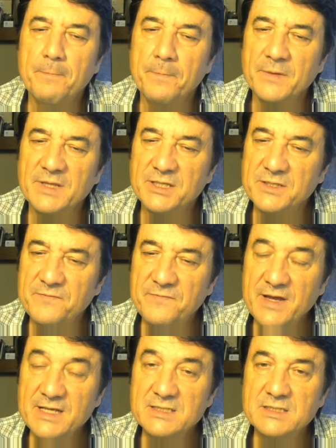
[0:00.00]
the
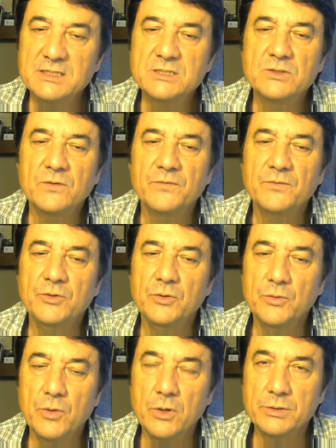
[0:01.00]
defenses of
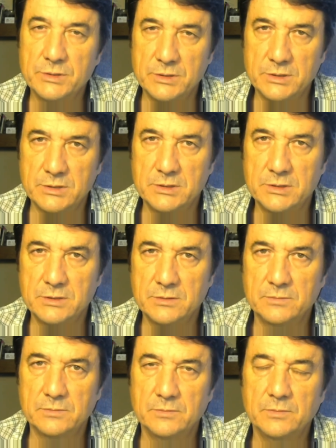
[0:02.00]
neurosis
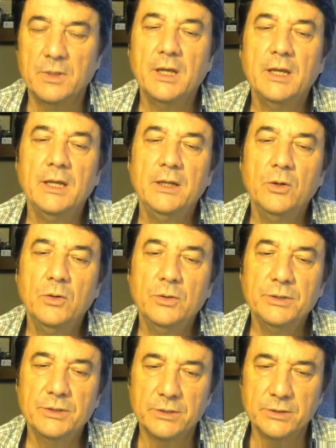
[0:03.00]
in
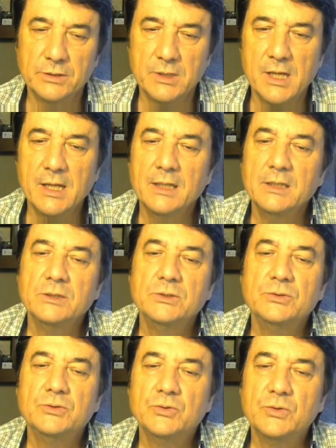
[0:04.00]
order
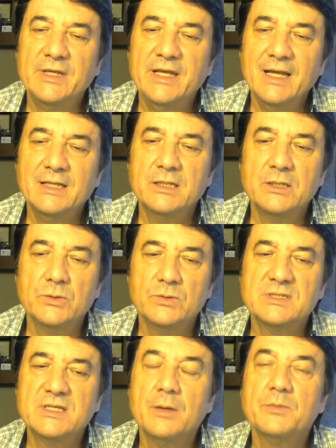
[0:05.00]
to get to
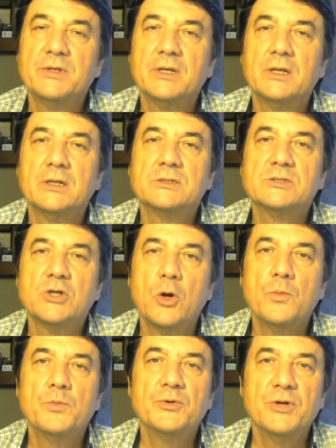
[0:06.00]
something
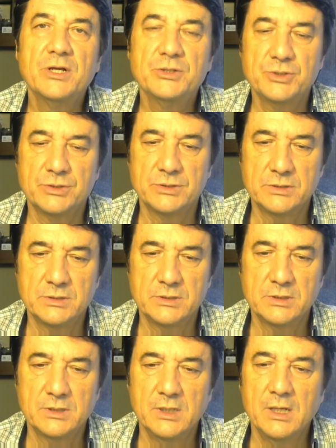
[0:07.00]
so precious
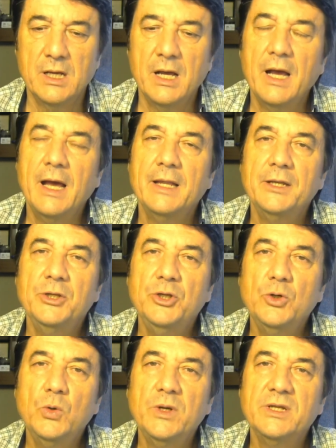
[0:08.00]
and newly